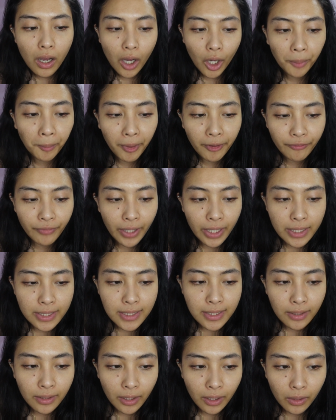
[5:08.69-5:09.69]
on my
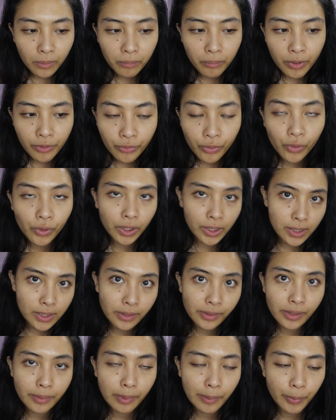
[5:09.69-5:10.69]
face, and then before I
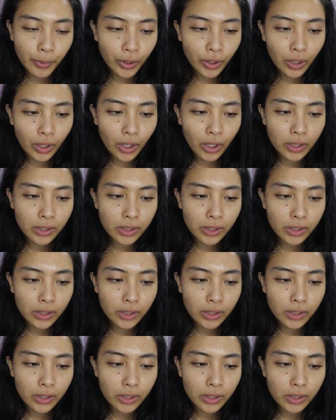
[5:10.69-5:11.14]
sleep I put it